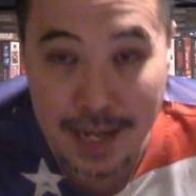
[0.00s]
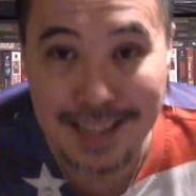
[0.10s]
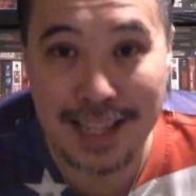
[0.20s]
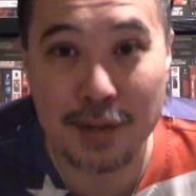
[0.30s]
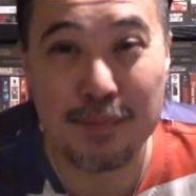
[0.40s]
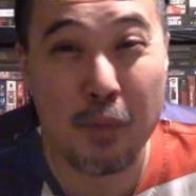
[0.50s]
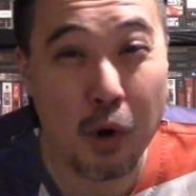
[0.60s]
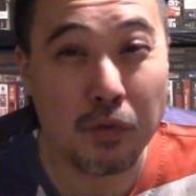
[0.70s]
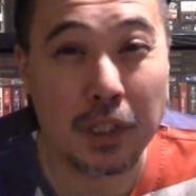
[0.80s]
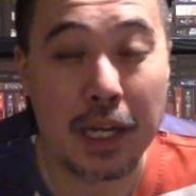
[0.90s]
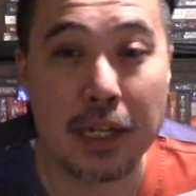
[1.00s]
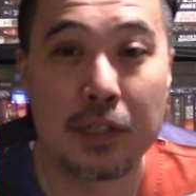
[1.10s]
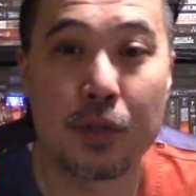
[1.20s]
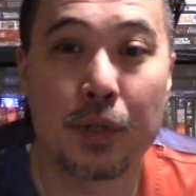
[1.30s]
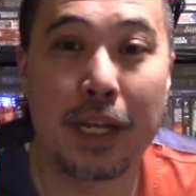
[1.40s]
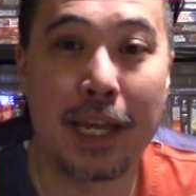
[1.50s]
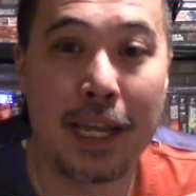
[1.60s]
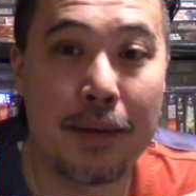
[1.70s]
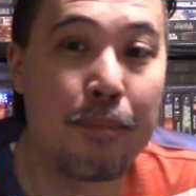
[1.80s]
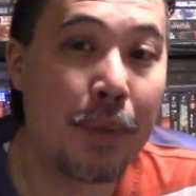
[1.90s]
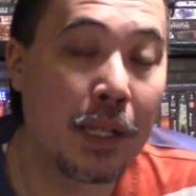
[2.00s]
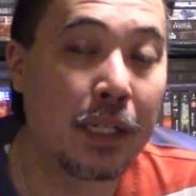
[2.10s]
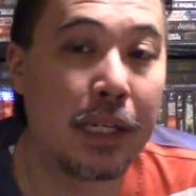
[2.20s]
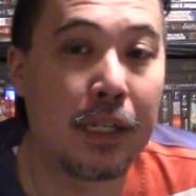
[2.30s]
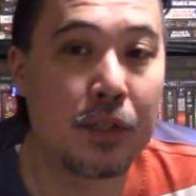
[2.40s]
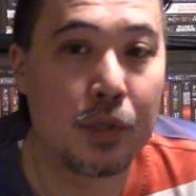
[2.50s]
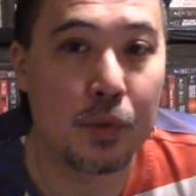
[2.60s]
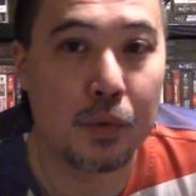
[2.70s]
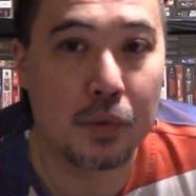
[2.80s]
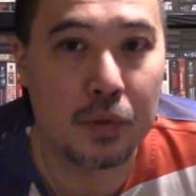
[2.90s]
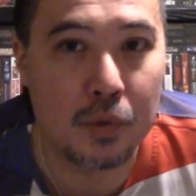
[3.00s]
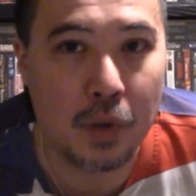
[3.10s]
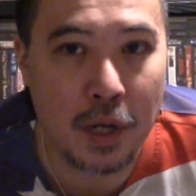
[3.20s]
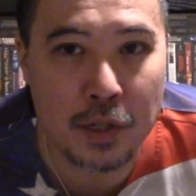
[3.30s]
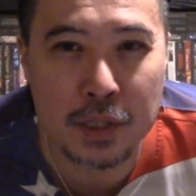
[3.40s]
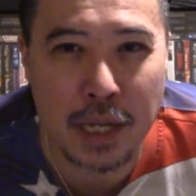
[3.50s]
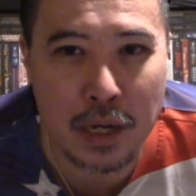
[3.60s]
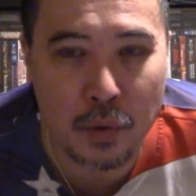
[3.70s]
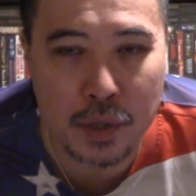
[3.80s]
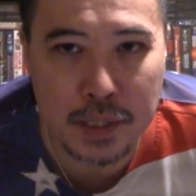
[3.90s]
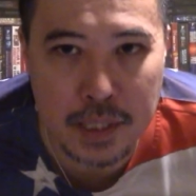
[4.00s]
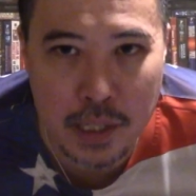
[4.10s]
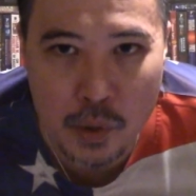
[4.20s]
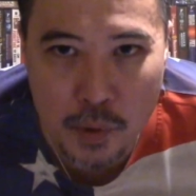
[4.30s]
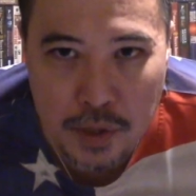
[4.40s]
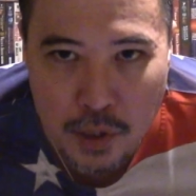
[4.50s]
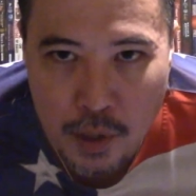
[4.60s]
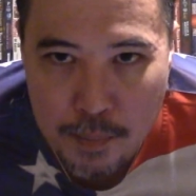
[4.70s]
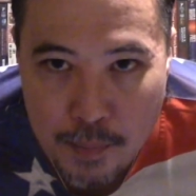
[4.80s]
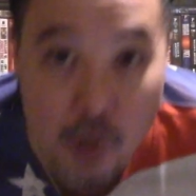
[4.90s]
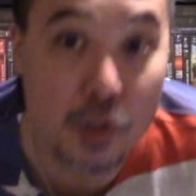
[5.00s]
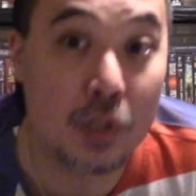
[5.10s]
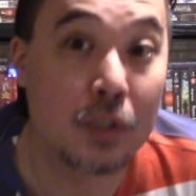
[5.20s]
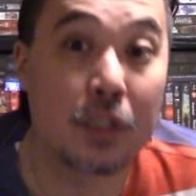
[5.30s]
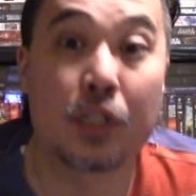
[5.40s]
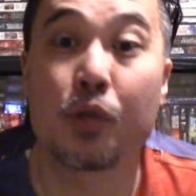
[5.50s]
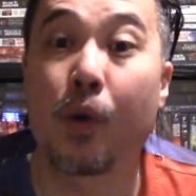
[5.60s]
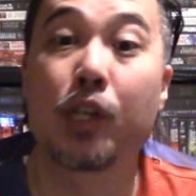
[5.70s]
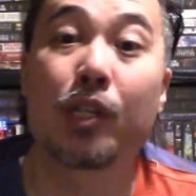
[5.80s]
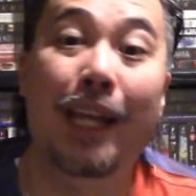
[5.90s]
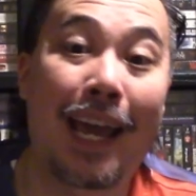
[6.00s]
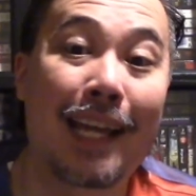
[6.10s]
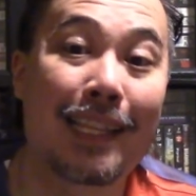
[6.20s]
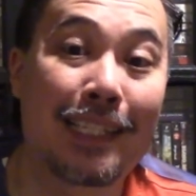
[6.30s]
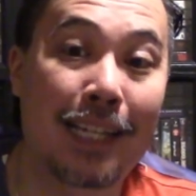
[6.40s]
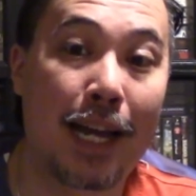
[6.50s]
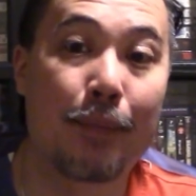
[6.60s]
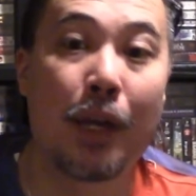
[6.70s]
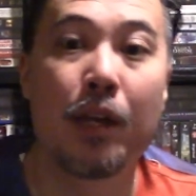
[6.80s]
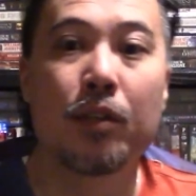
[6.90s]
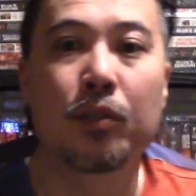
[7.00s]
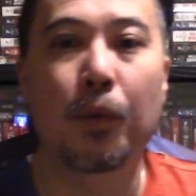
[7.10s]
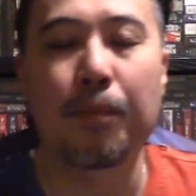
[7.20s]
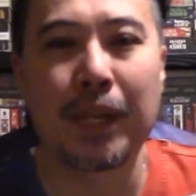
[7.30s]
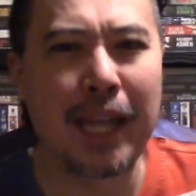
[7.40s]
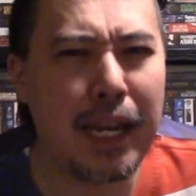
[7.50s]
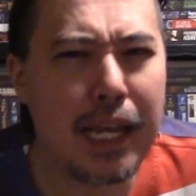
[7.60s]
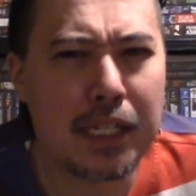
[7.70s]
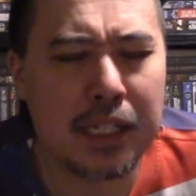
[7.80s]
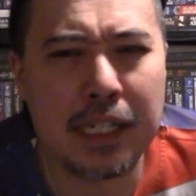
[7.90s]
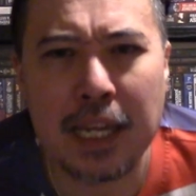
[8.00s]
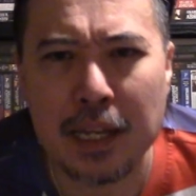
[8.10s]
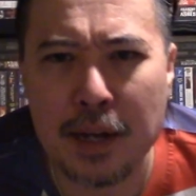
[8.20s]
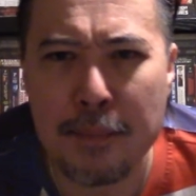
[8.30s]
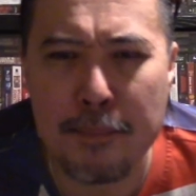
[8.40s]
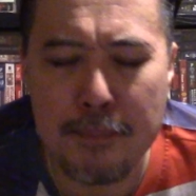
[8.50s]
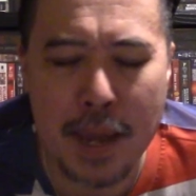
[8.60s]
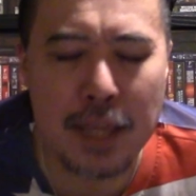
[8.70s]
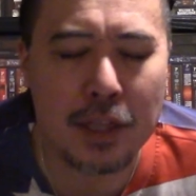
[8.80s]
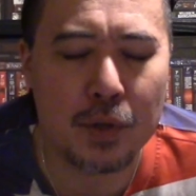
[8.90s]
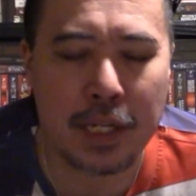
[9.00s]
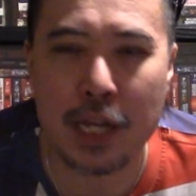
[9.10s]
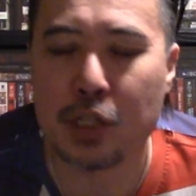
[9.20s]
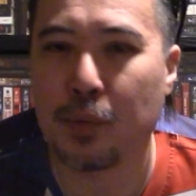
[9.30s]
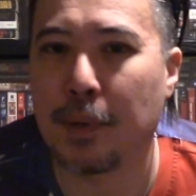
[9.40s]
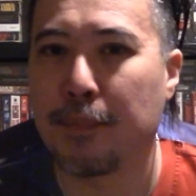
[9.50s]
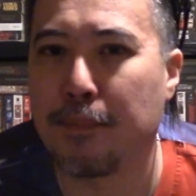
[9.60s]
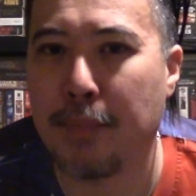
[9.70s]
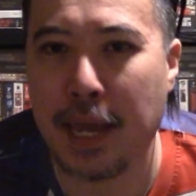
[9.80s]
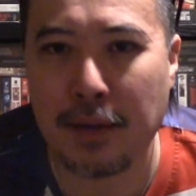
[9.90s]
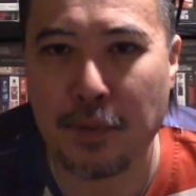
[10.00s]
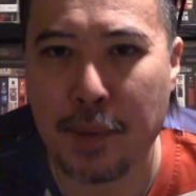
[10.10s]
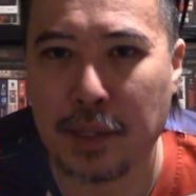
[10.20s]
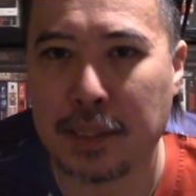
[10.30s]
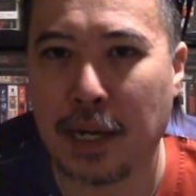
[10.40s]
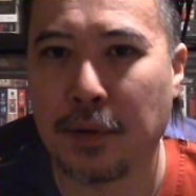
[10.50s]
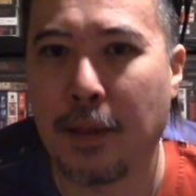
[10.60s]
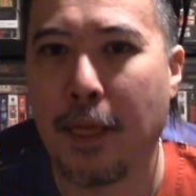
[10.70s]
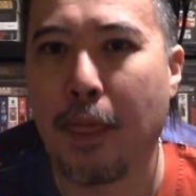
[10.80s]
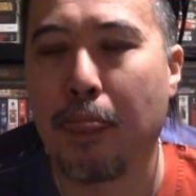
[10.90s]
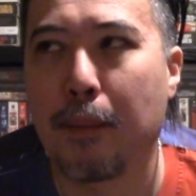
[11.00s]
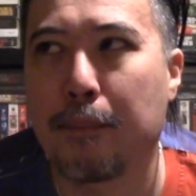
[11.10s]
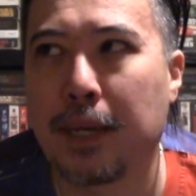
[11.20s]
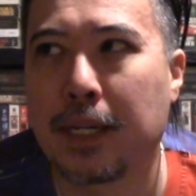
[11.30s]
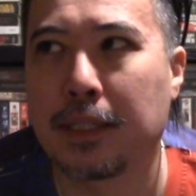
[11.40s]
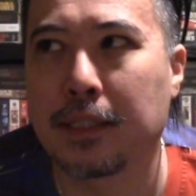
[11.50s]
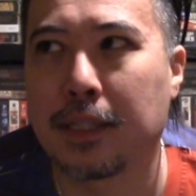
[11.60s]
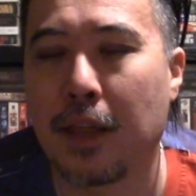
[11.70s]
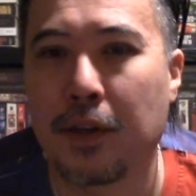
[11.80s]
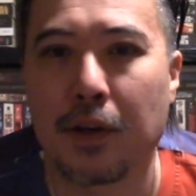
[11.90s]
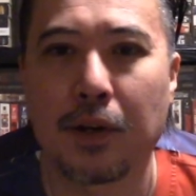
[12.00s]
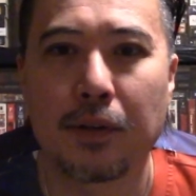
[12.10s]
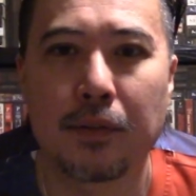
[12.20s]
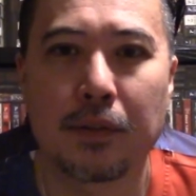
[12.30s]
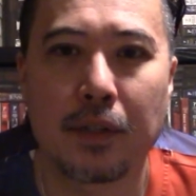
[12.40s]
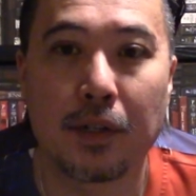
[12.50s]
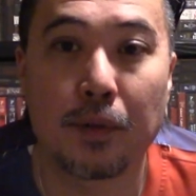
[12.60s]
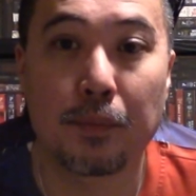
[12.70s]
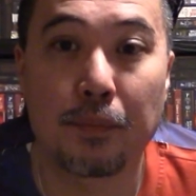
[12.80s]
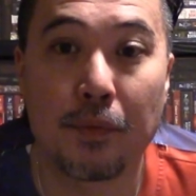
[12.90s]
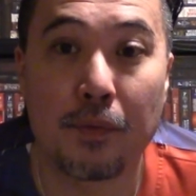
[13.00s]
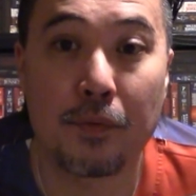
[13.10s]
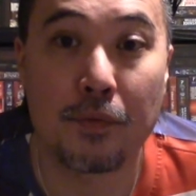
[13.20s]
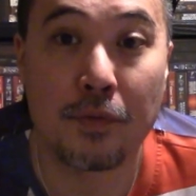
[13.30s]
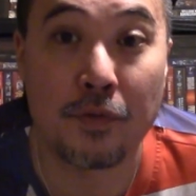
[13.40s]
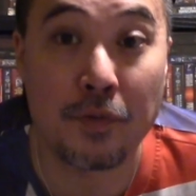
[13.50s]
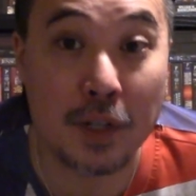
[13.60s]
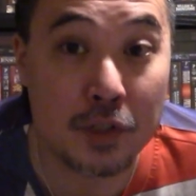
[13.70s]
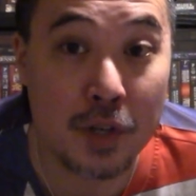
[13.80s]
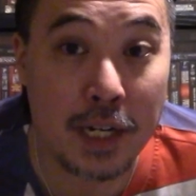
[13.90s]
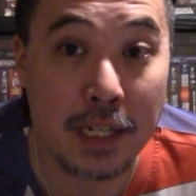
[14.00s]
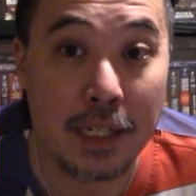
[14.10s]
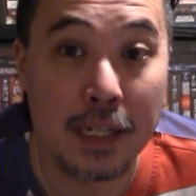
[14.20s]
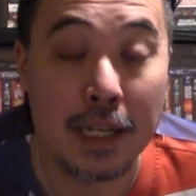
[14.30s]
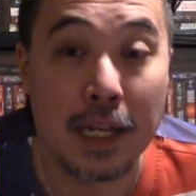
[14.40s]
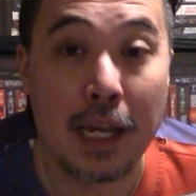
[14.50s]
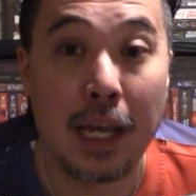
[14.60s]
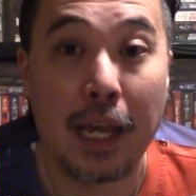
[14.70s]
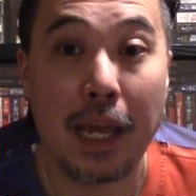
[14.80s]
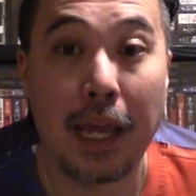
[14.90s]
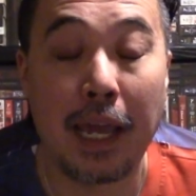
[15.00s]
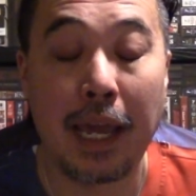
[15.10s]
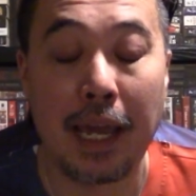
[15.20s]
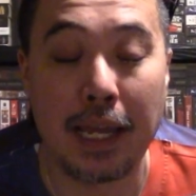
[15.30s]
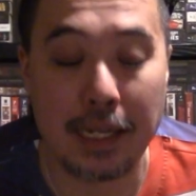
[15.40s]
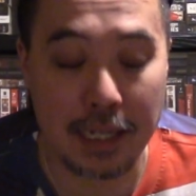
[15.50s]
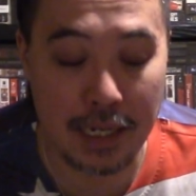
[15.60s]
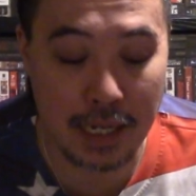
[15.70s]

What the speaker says: that are more related to an inability to understand or deal with their emotional situation at the time. So an ADHD kid may throw a tantrum, may have a meltdown because they're frustrated and